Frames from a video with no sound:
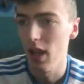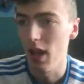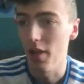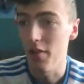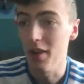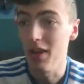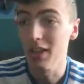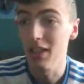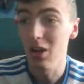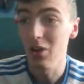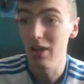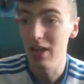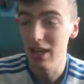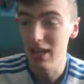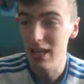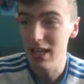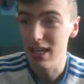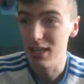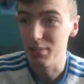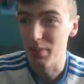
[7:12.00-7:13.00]
And then down
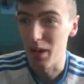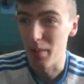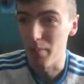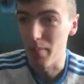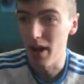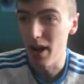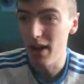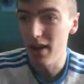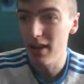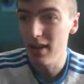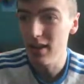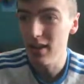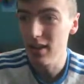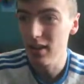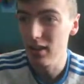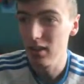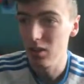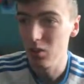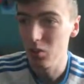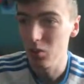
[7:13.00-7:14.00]
here is my mine.
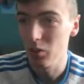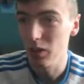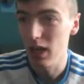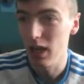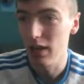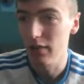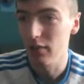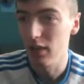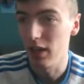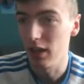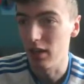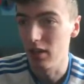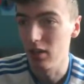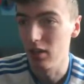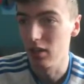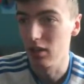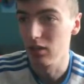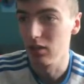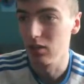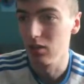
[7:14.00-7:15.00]
We have like a
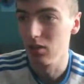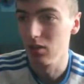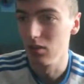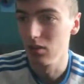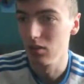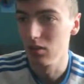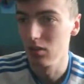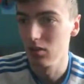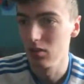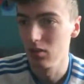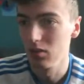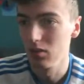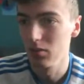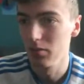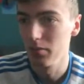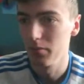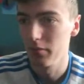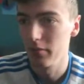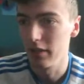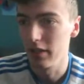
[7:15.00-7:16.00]
little
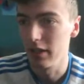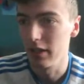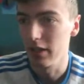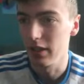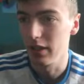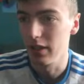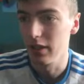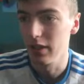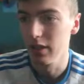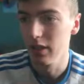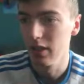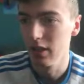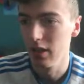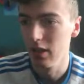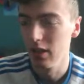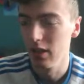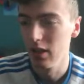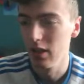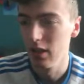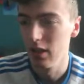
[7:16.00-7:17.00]
thing here,
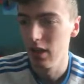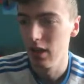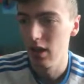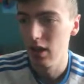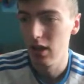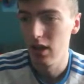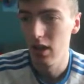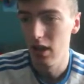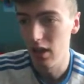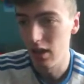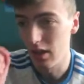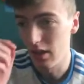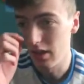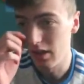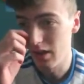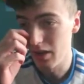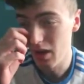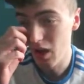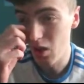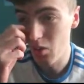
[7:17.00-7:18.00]

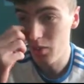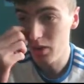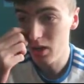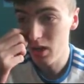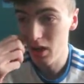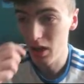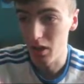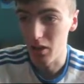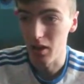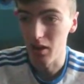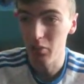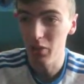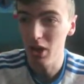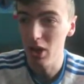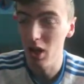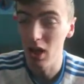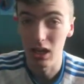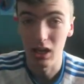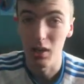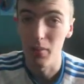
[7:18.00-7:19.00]
and we got
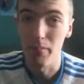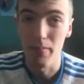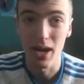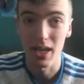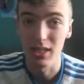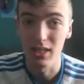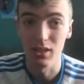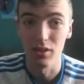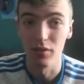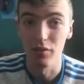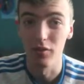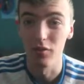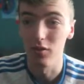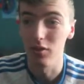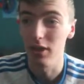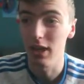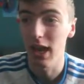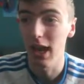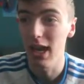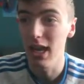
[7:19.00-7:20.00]
like a massive
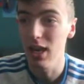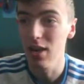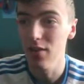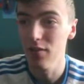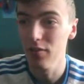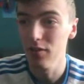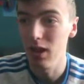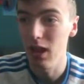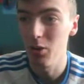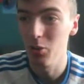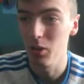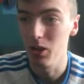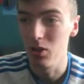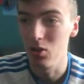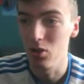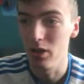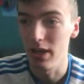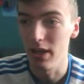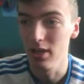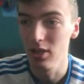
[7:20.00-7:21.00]
cave that we
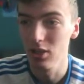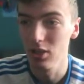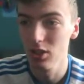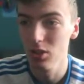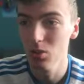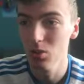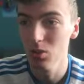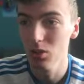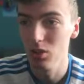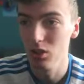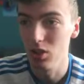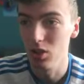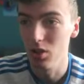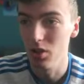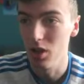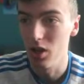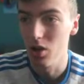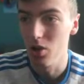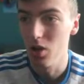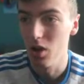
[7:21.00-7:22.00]
dug into.
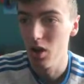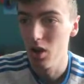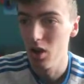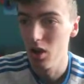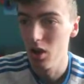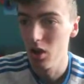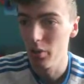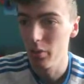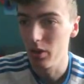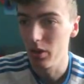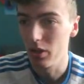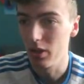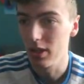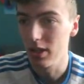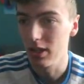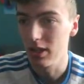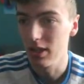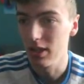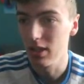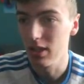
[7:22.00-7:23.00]
So we got
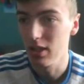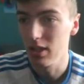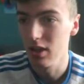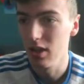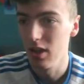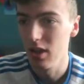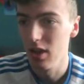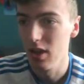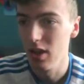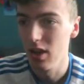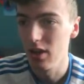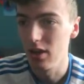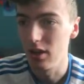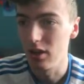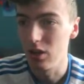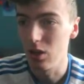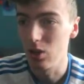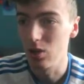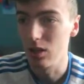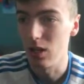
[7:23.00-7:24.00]
this here, and
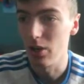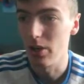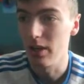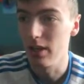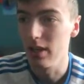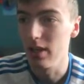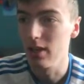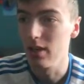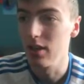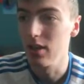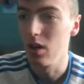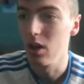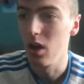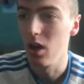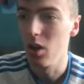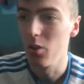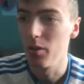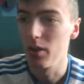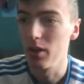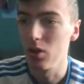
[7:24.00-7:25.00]
it goes out here.
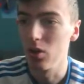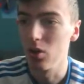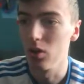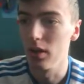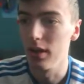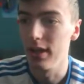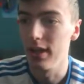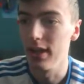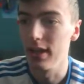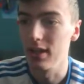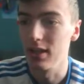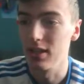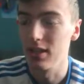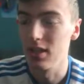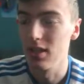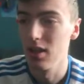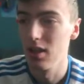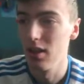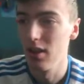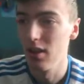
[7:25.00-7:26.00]
We got all this.